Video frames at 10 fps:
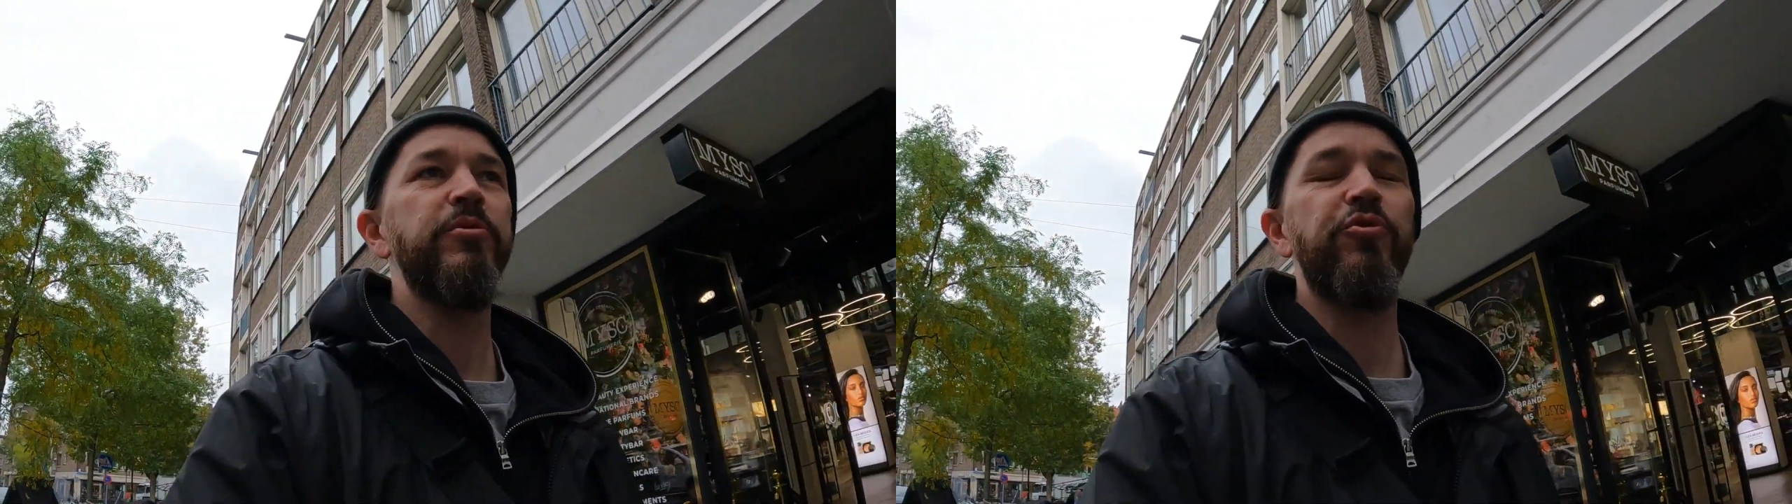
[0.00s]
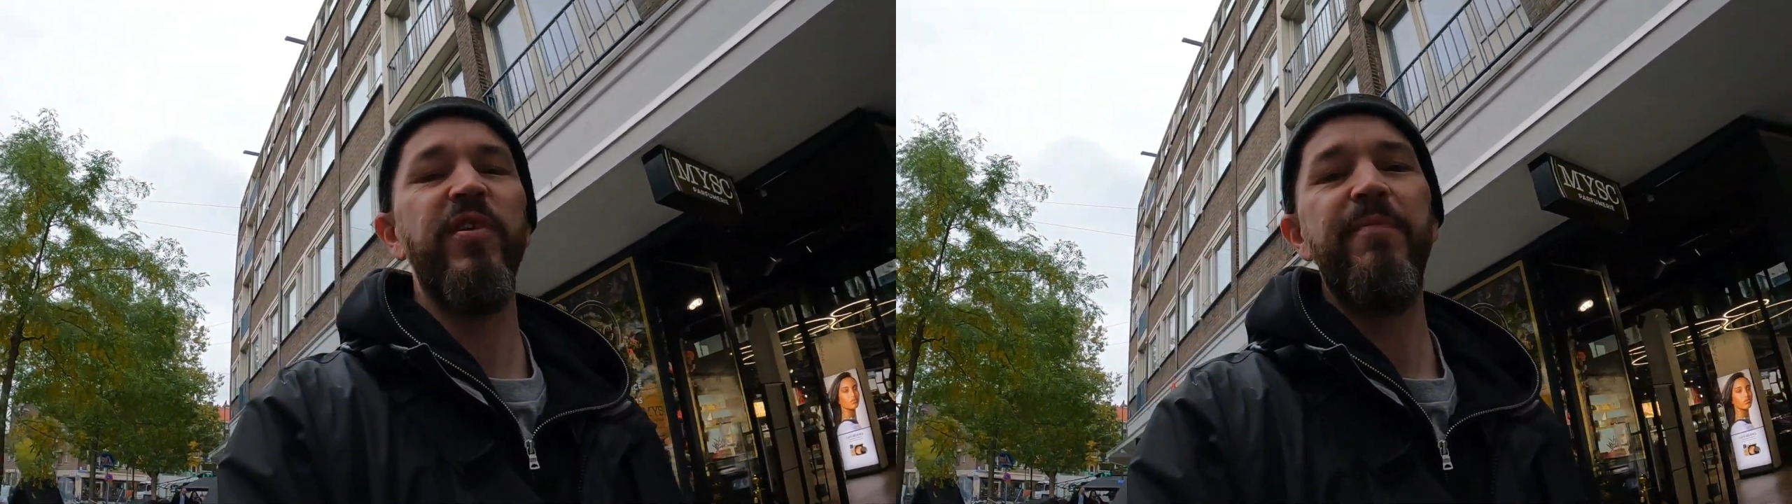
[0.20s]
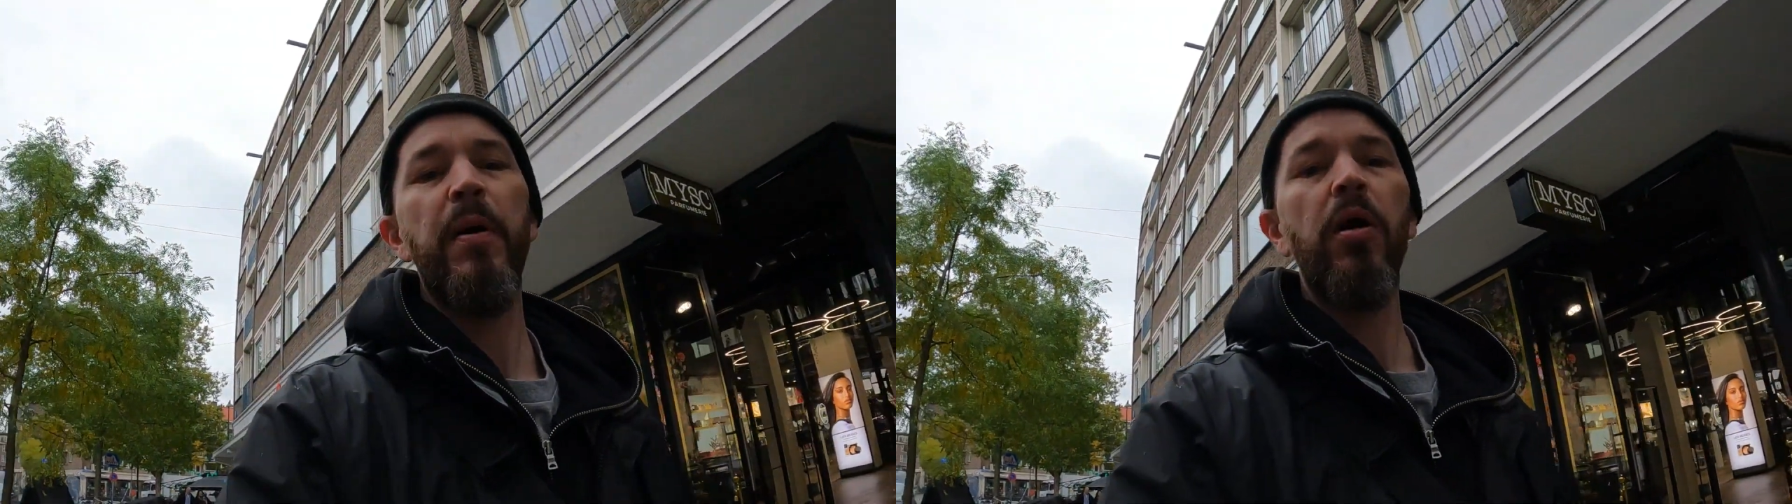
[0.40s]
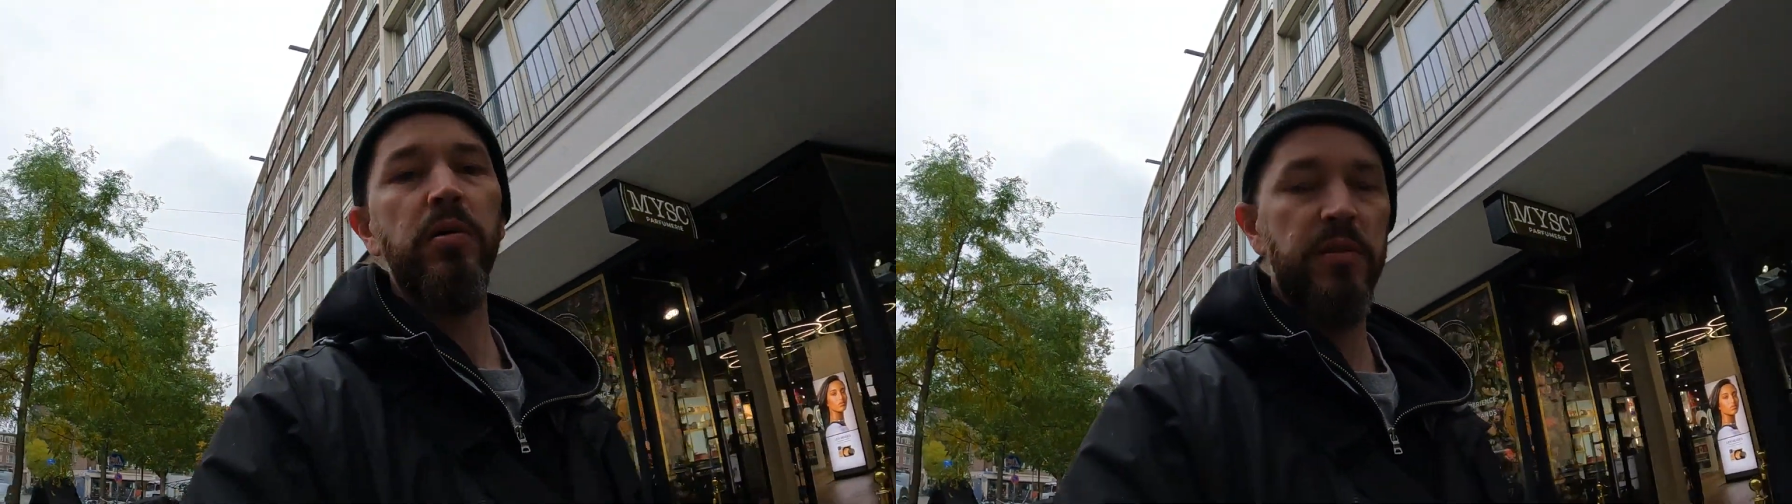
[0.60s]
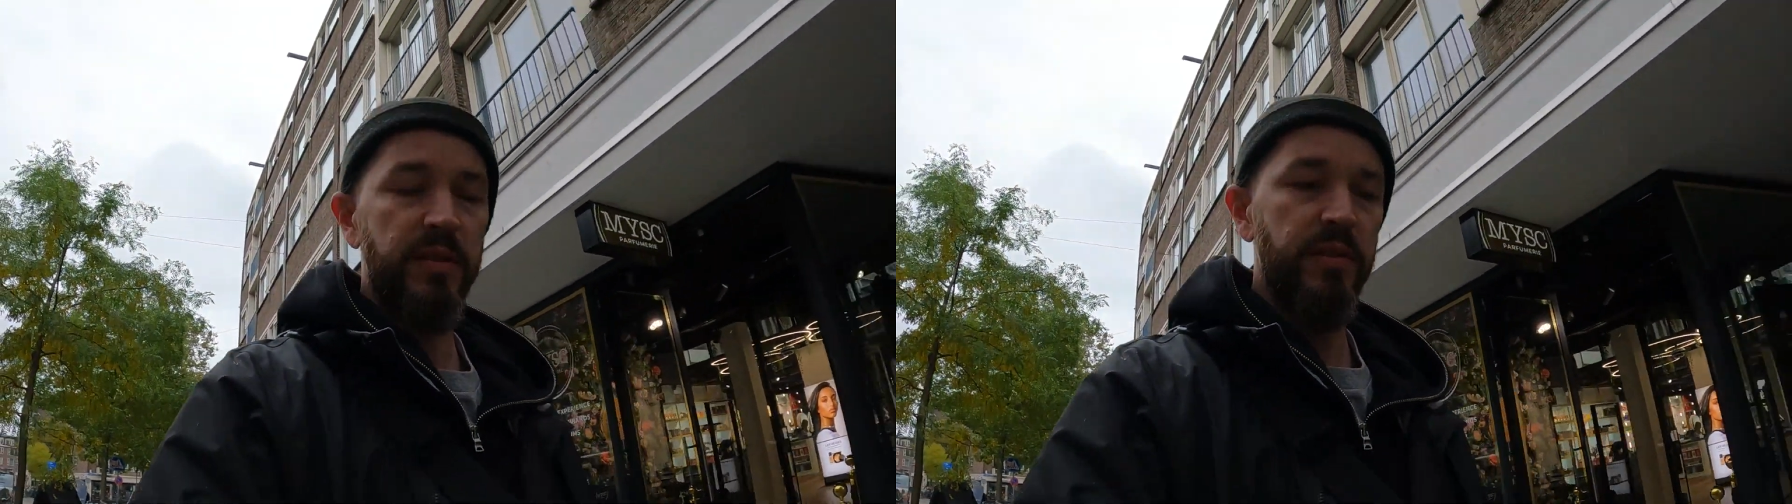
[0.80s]
Tree
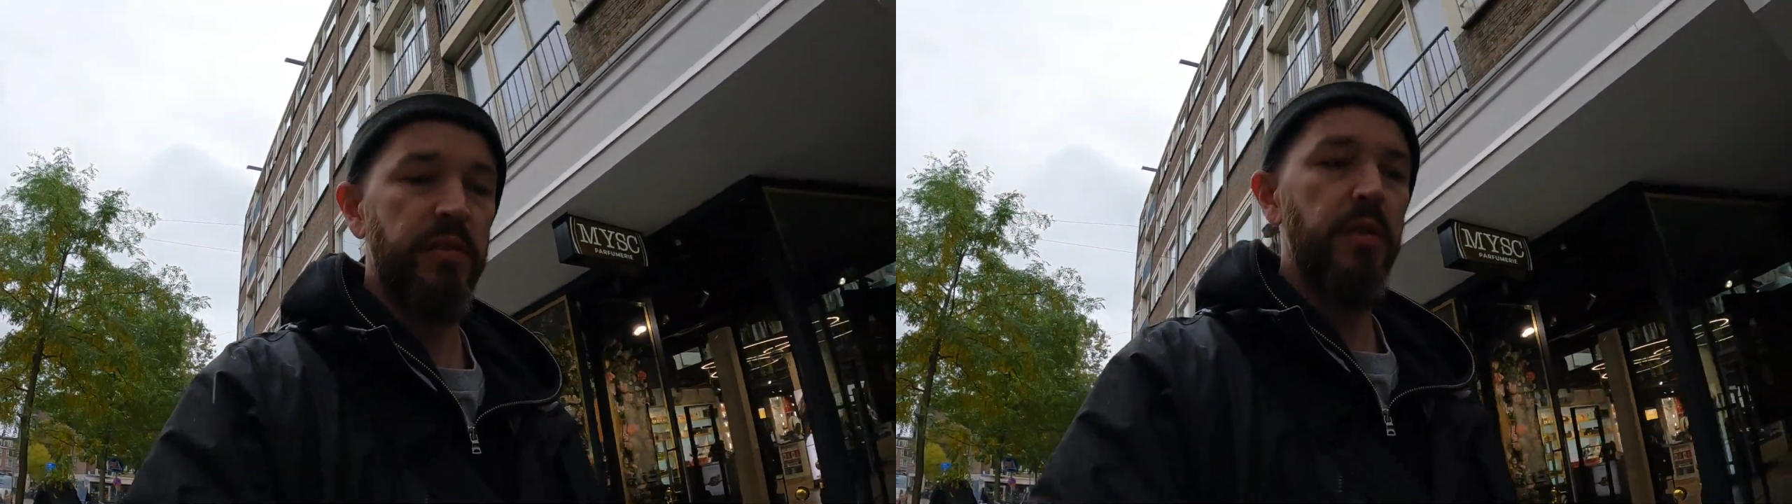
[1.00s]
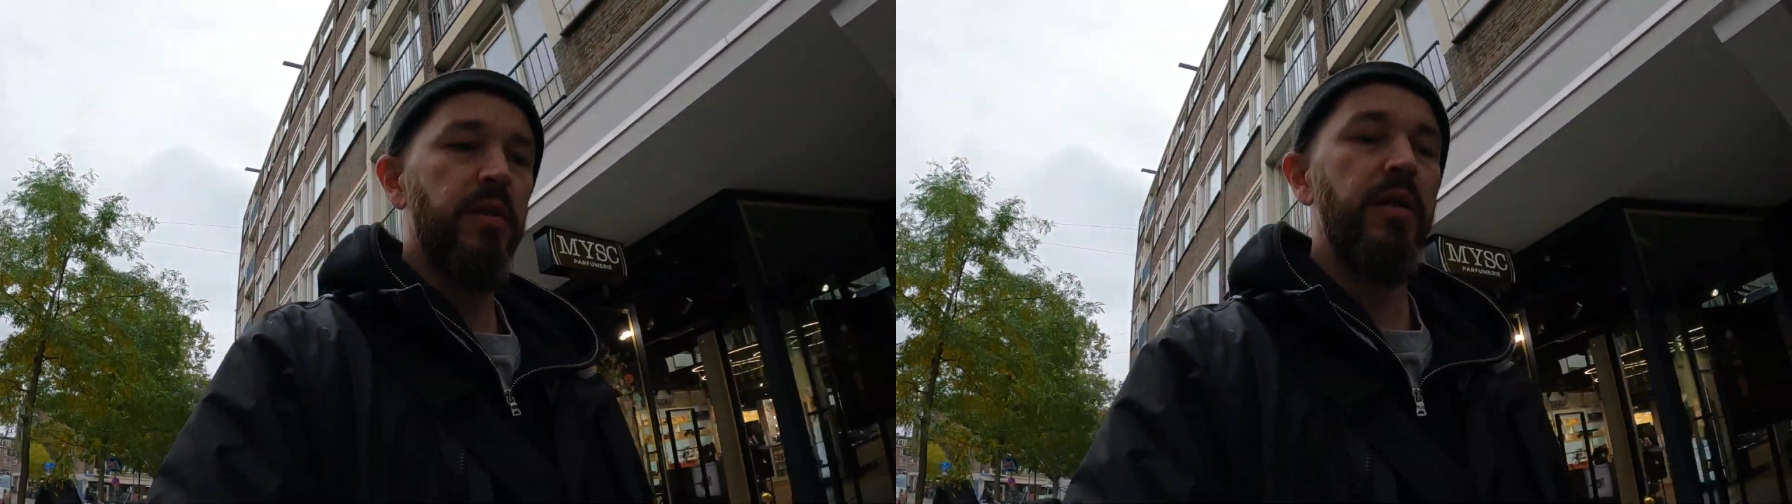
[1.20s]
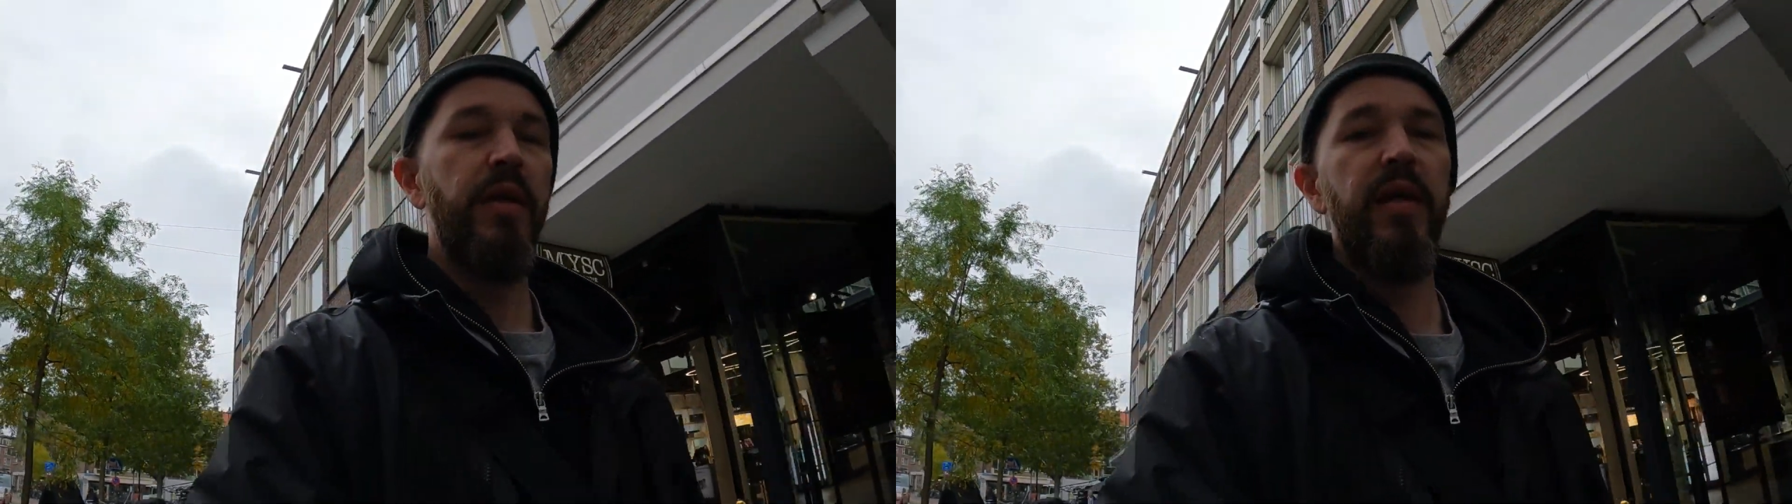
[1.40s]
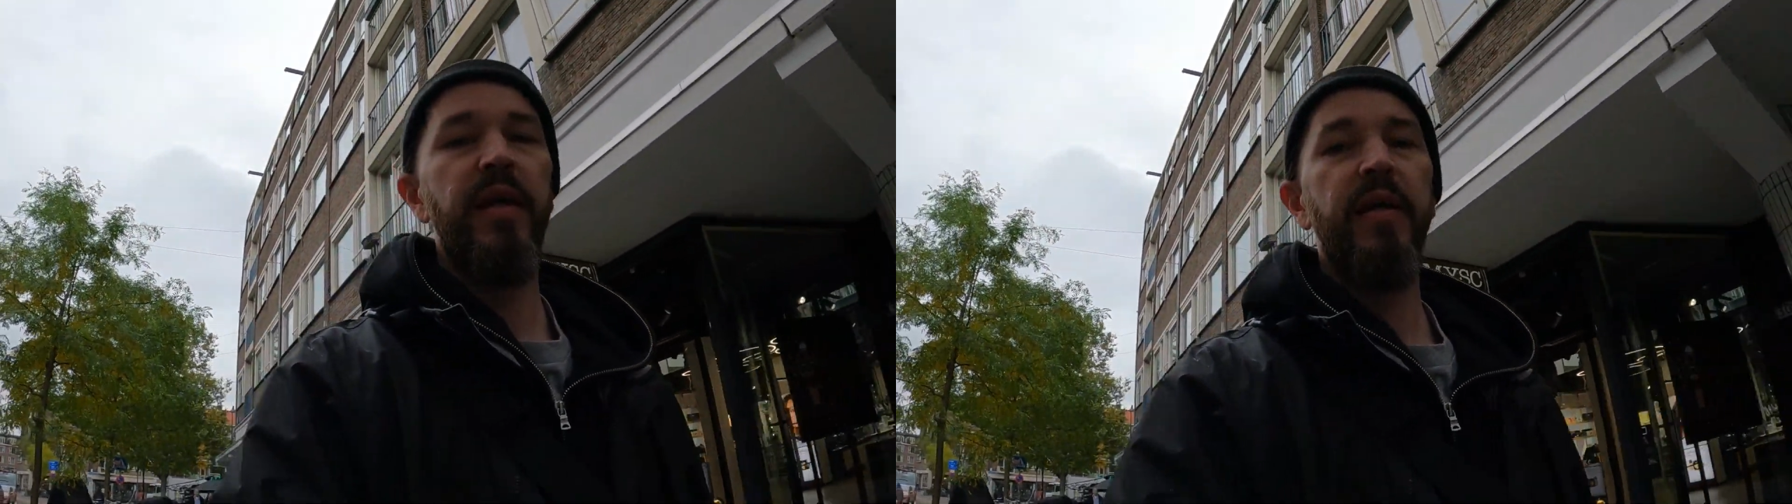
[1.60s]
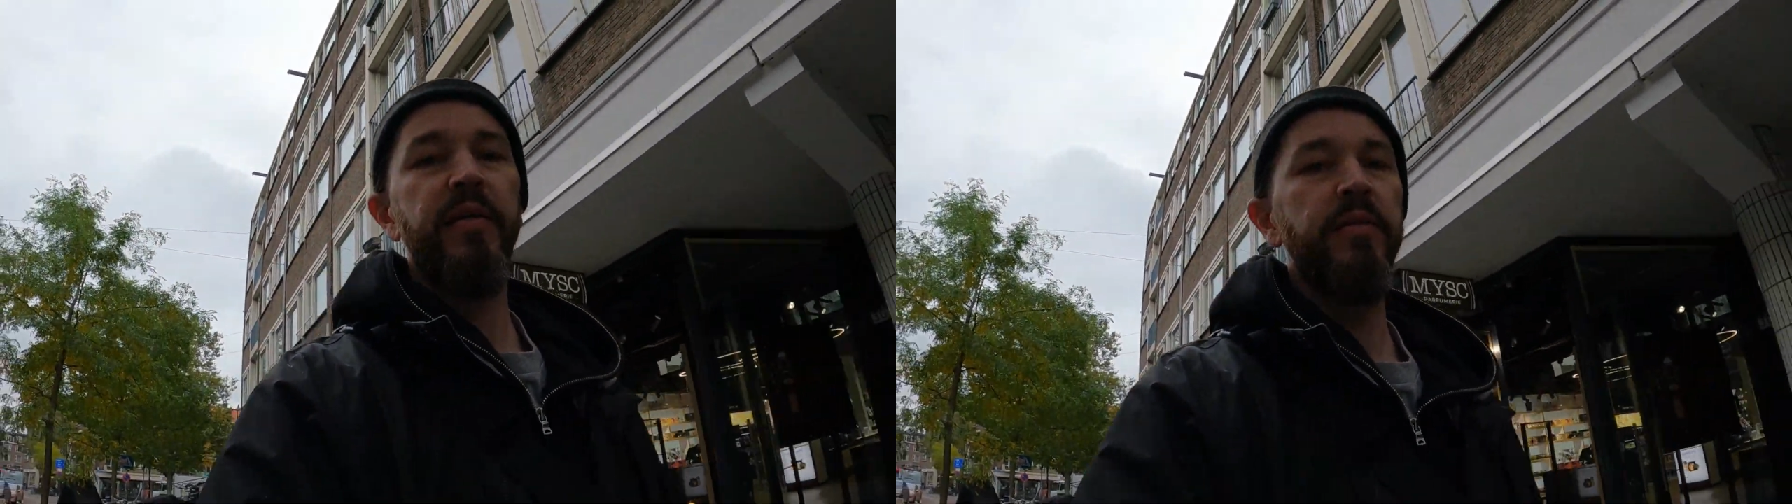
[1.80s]
Punkt.
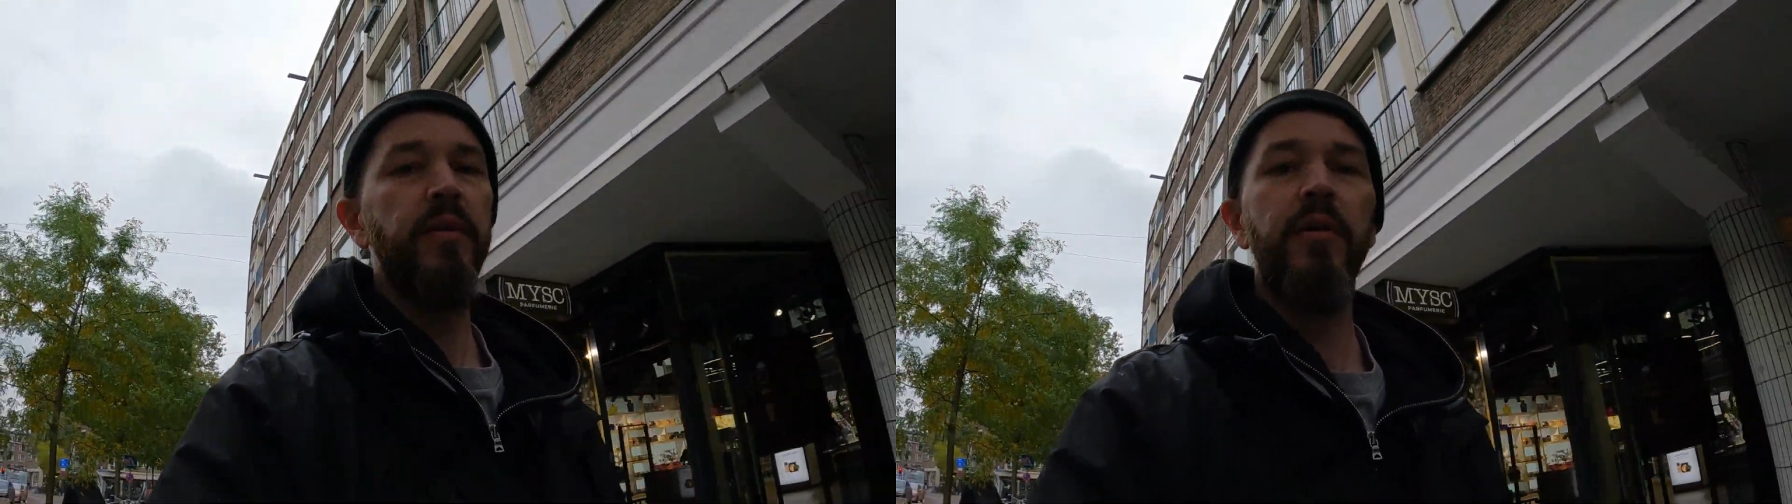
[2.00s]
and